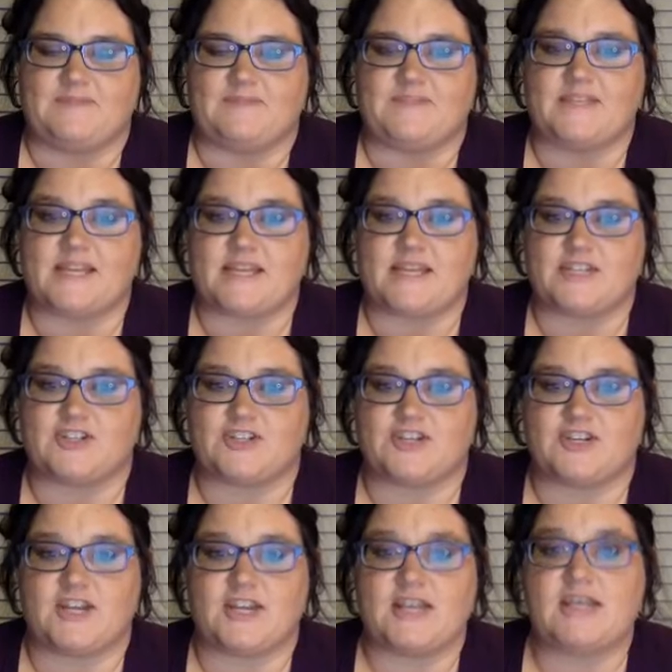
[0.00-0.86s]
to
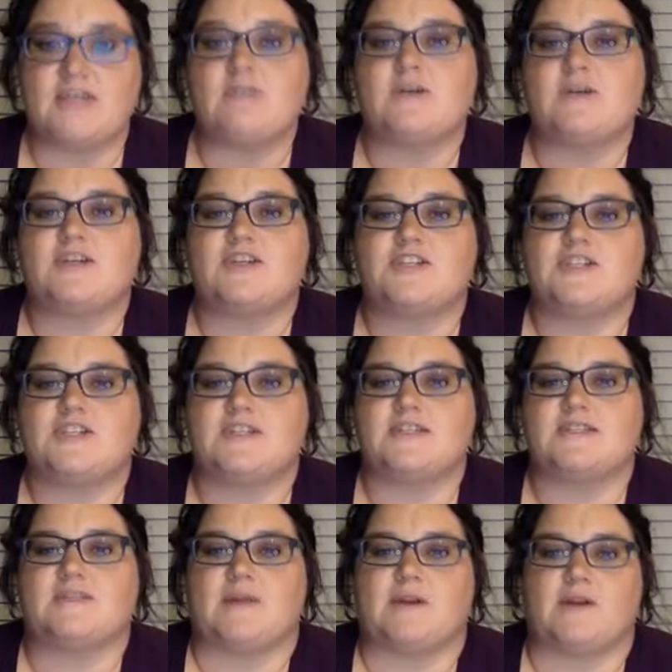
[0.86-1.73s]
answer any
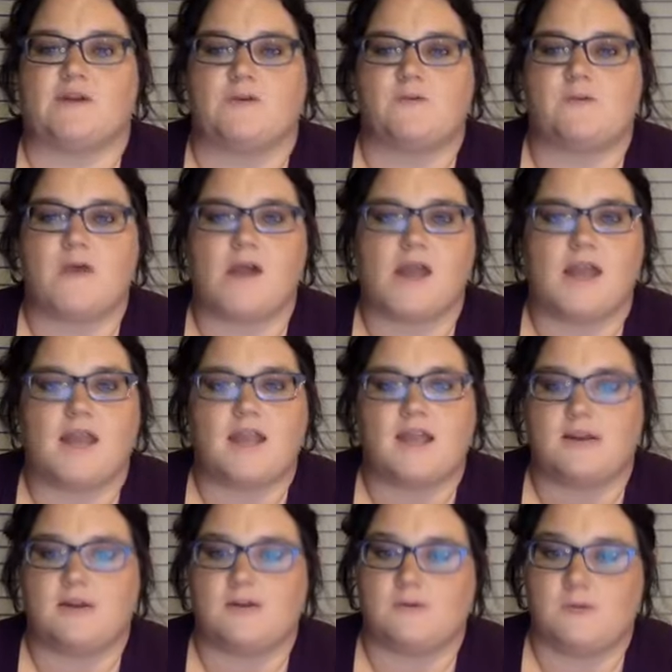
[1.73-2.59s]
questions about
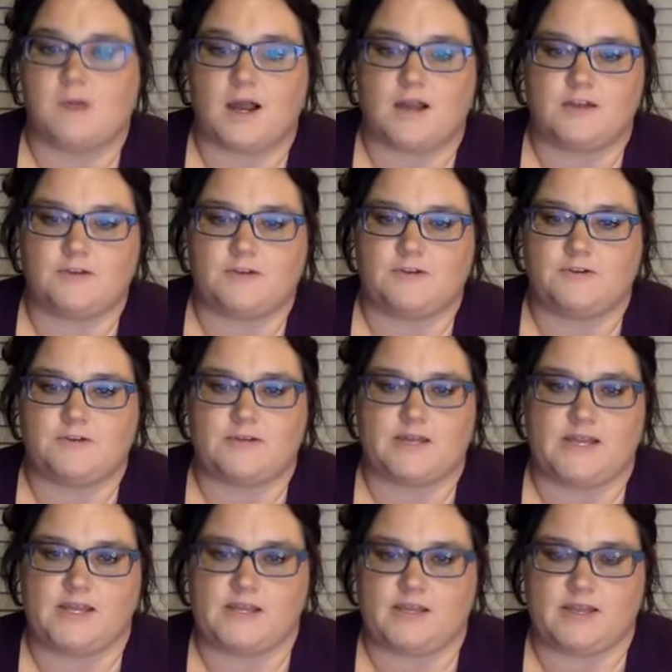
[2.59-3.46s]
Hawaii, Oahu,
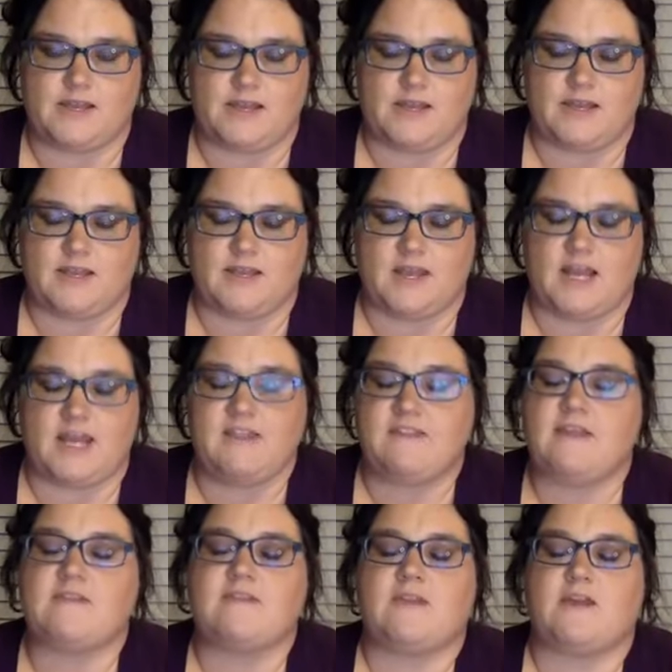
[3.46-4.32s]

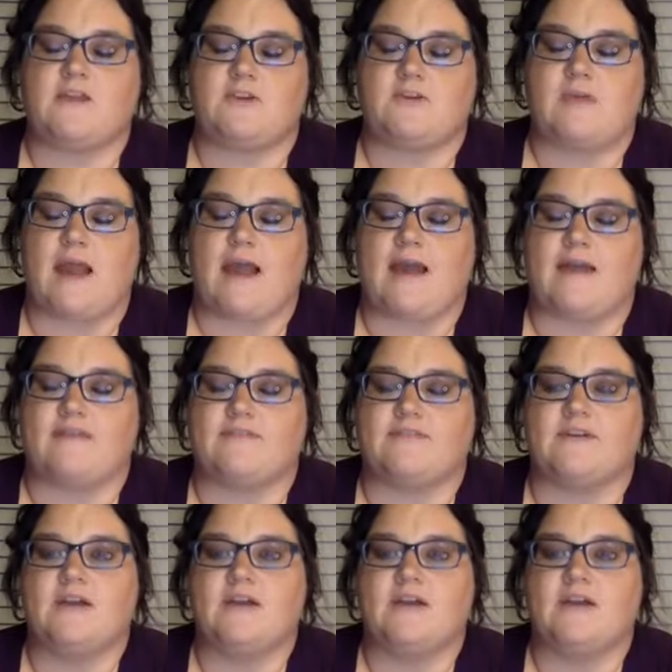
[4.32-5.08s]
anything that you have.